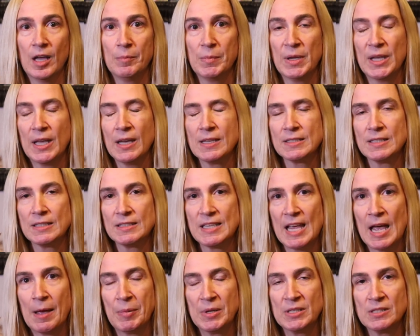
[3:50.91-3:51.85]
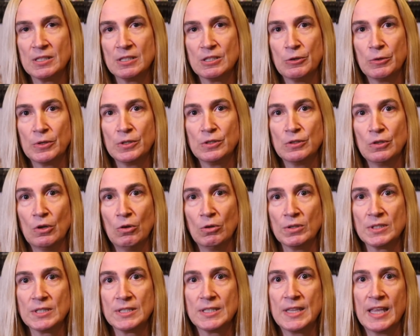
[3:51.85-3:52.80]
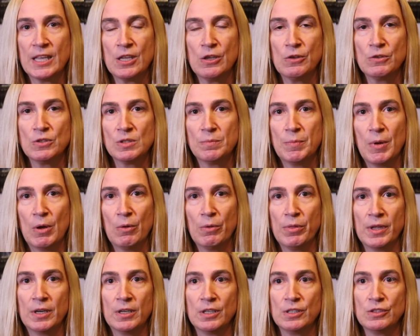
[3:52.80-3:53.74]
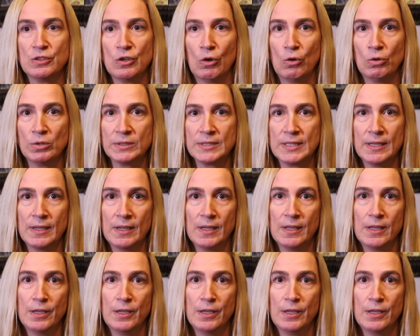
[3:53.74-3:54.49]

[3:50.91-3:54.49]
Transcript: Because this happens to adults, they used both an adult